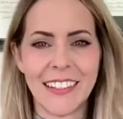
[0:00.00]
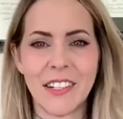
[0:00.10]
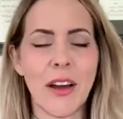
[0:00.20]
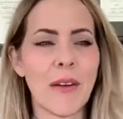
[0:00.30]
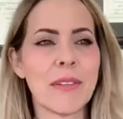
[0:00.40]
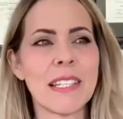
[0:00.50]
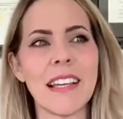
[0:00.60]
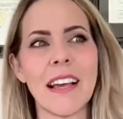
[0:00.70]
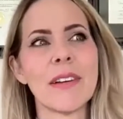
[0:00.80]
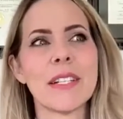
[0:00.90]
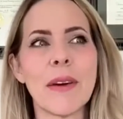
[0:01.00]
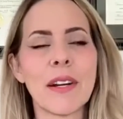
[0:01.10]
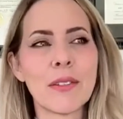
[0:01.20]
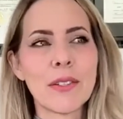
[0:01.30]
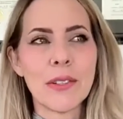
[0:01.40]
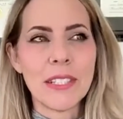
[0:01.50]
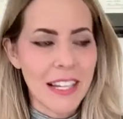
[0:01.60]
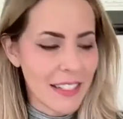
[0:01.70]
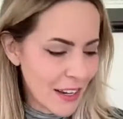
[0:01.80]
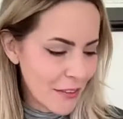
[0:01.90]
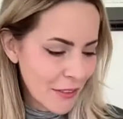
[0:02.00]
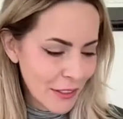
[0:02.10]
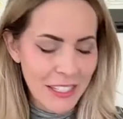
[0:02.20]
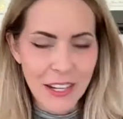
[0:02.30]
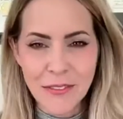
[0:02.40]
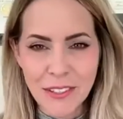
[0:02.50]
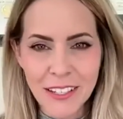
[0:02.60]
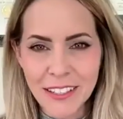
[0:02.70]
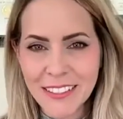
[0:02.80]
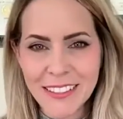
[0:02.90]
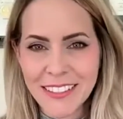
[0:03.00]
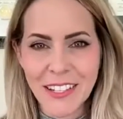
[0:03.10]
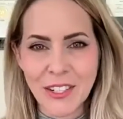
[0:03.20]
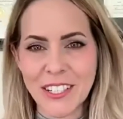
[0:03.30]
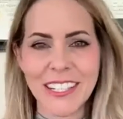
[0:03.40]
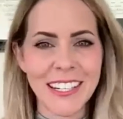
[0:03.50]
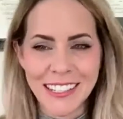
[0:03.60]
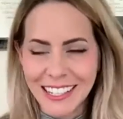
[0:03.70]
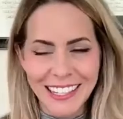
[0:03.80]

I went to medical school in downtown Philadelphia, Center City,